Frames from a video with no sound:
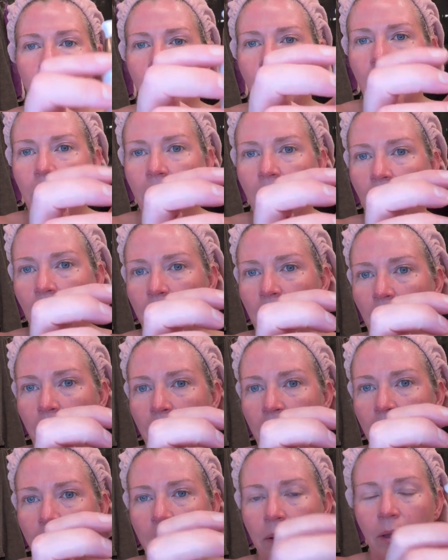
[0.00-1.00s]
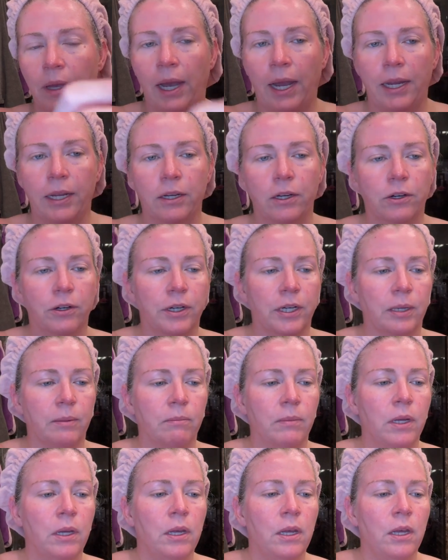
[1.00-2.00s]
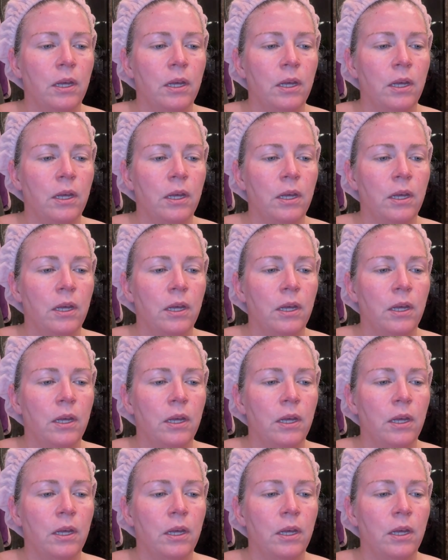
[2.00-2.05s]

my Emma Pill eye cream.